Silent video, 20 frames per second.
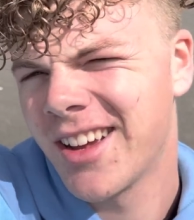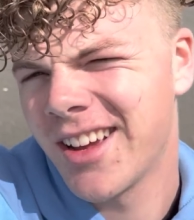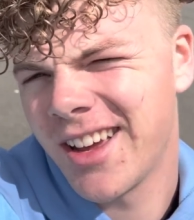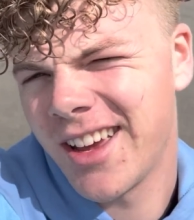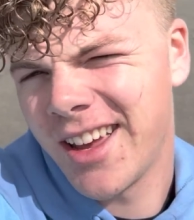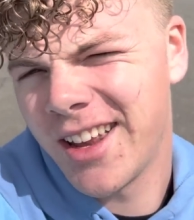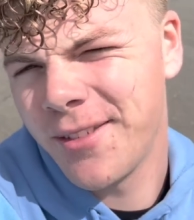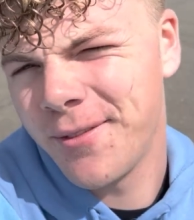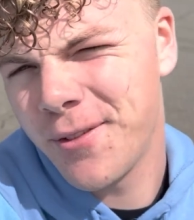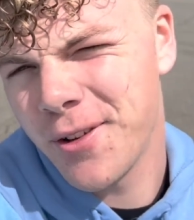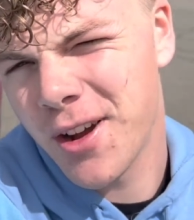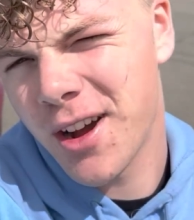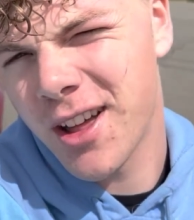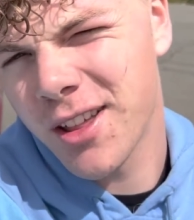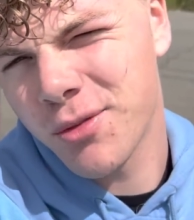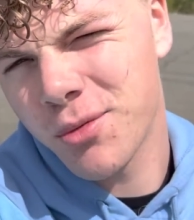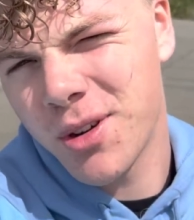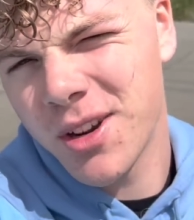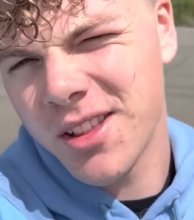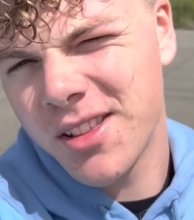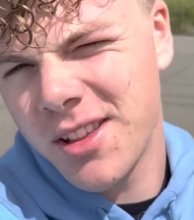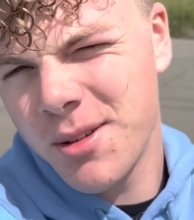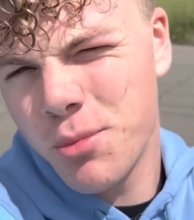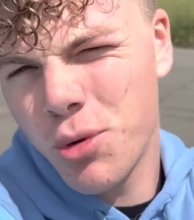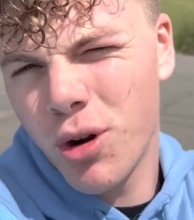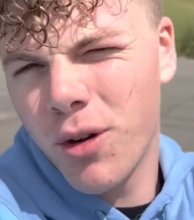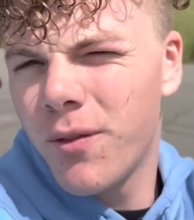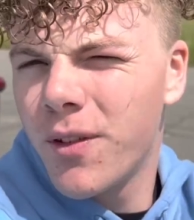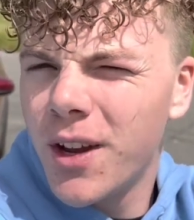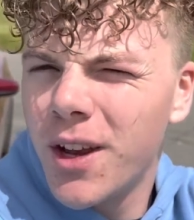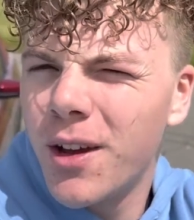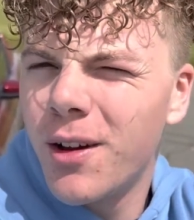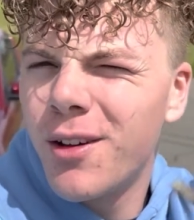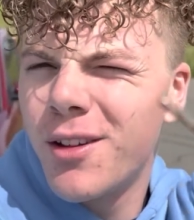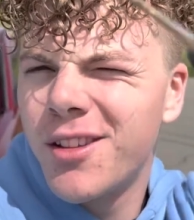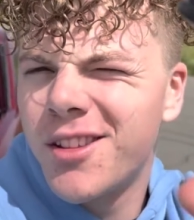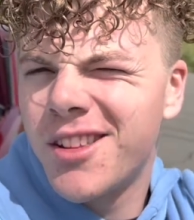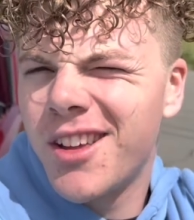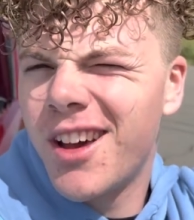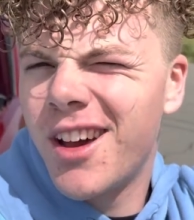and if you guys want to see more
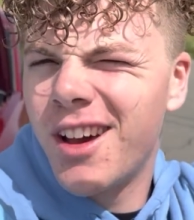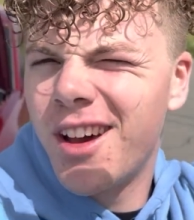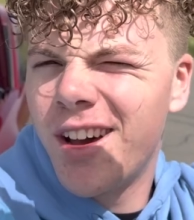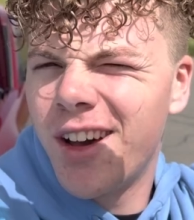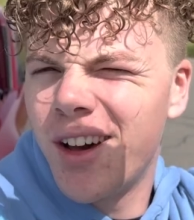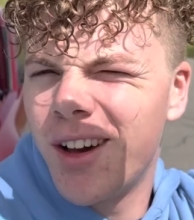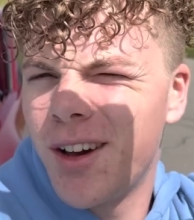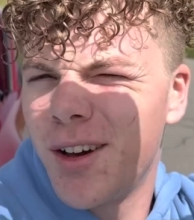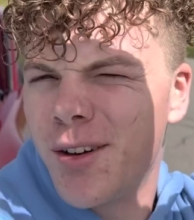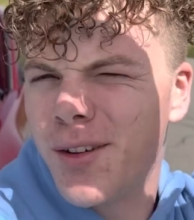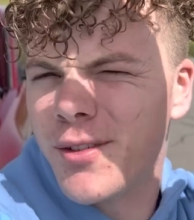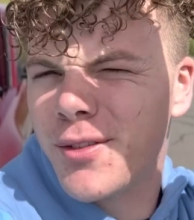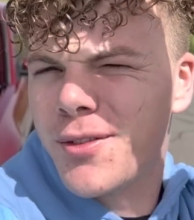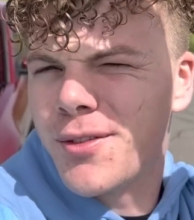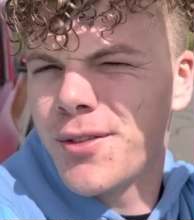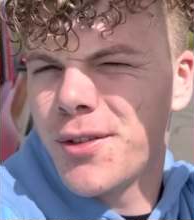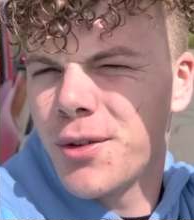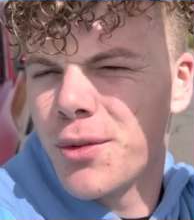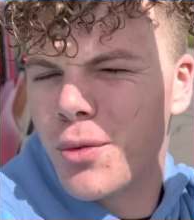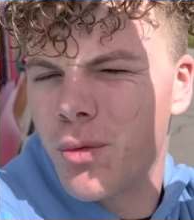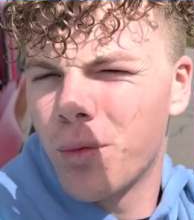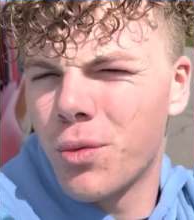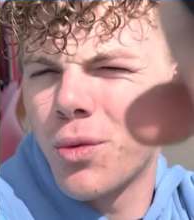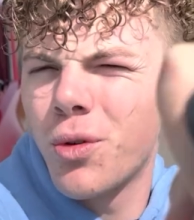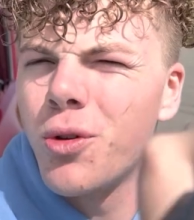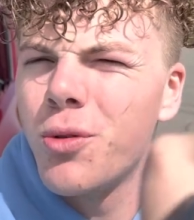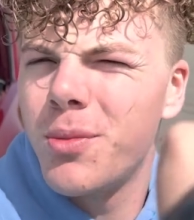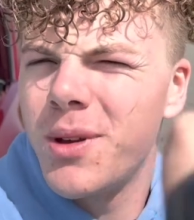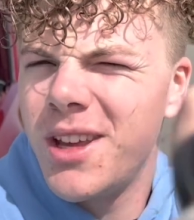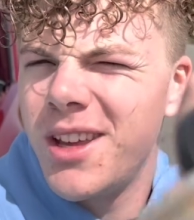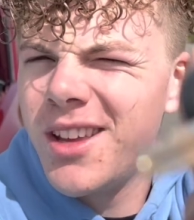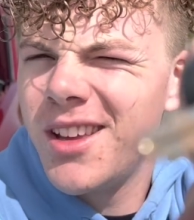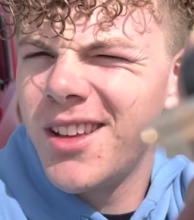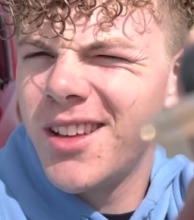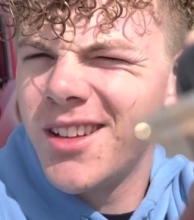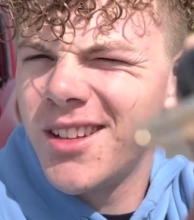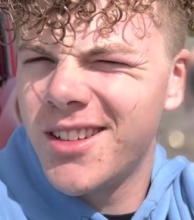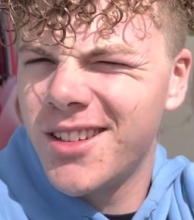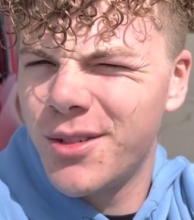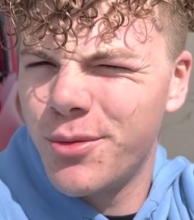videos of Ruby,
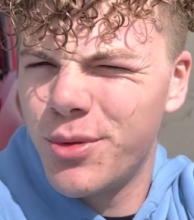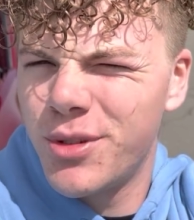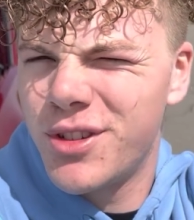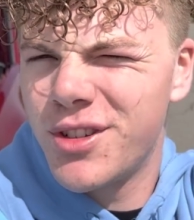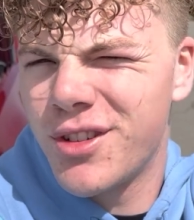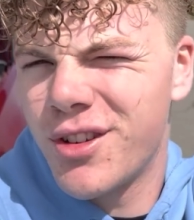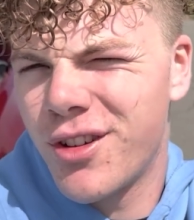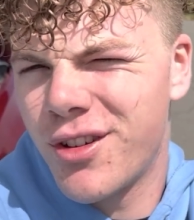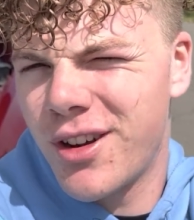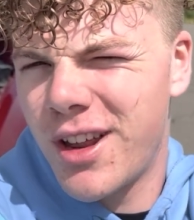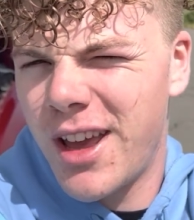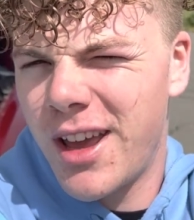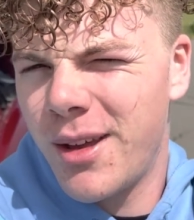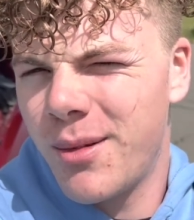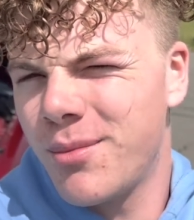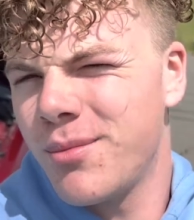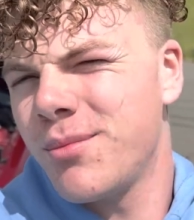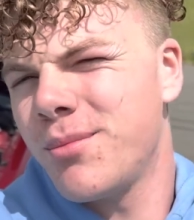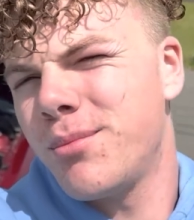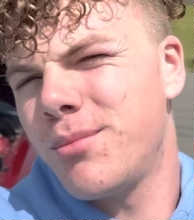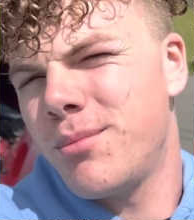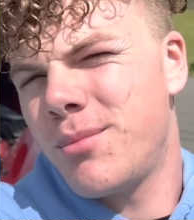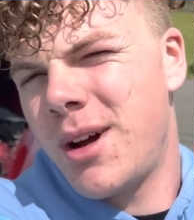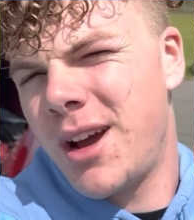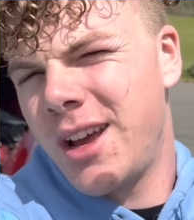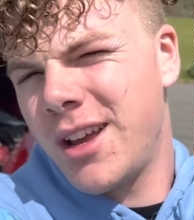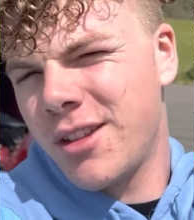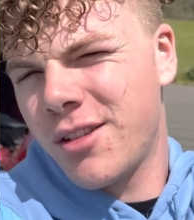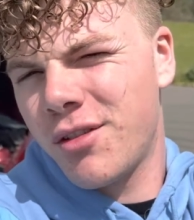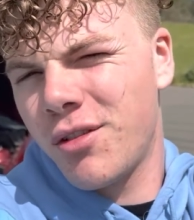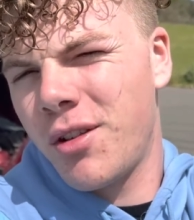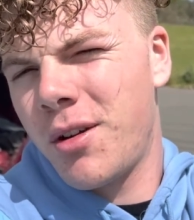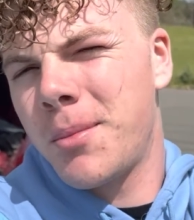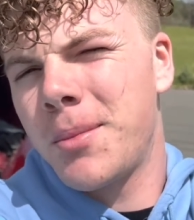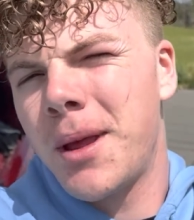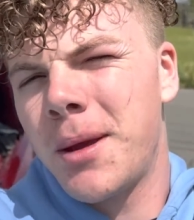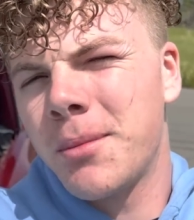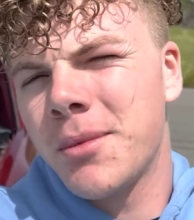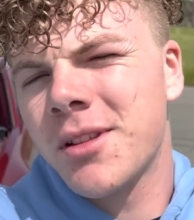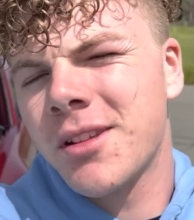which is her name. My Instagram
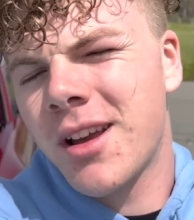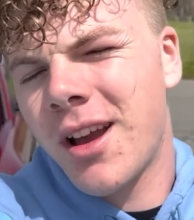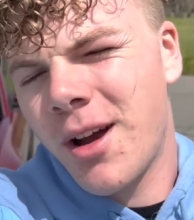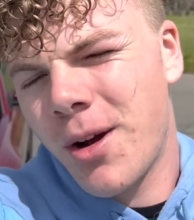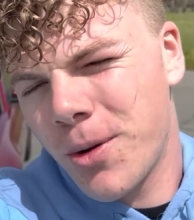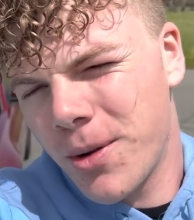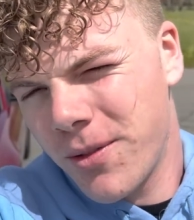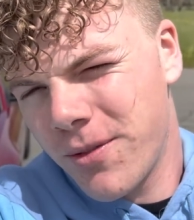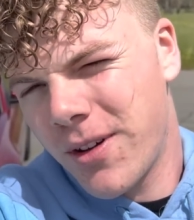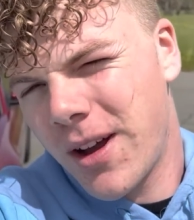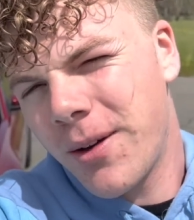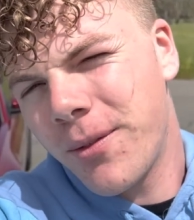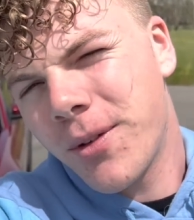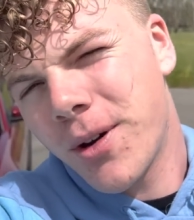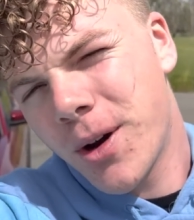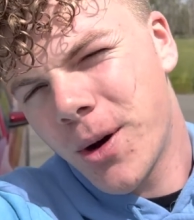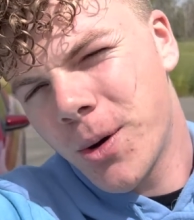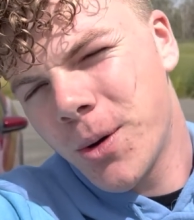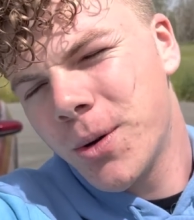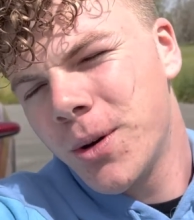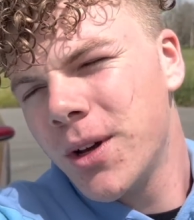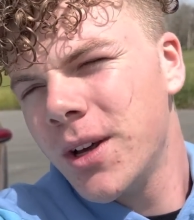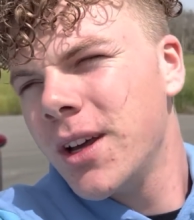name is Coyote five oh.